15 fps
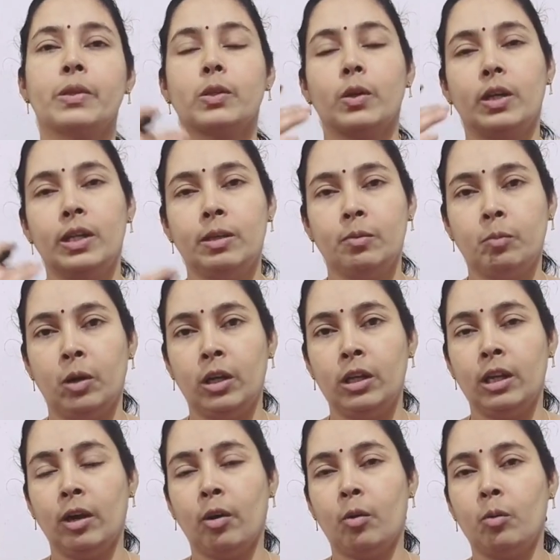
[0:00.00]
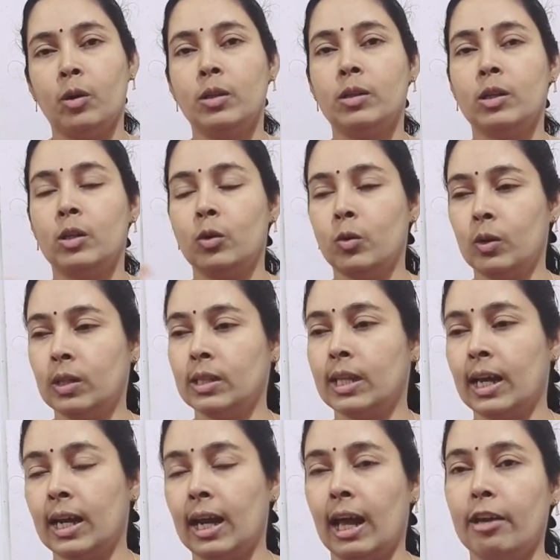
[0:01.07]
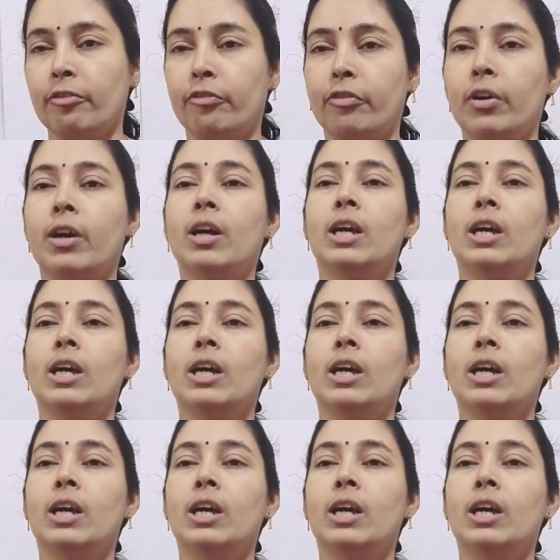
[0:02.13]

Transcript: So, during their life,